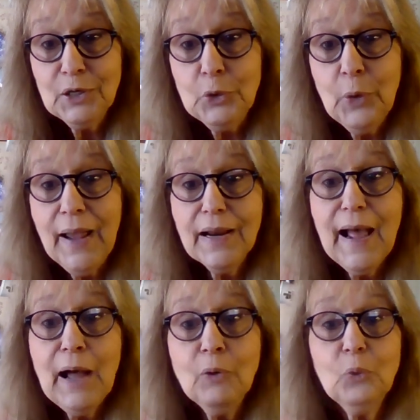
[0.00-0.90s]
You headed
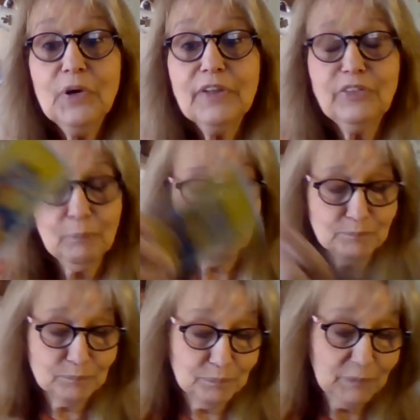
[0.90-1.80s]
out with
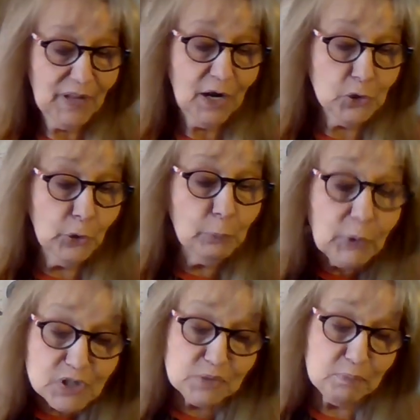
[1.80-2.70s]
a new
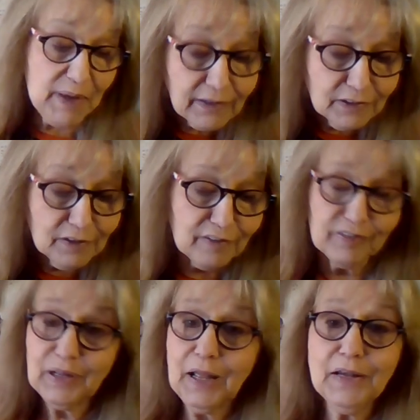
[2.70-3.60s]
perspective.
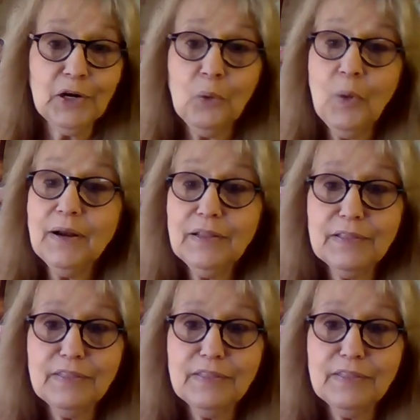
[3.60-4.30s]
Uh, you know what?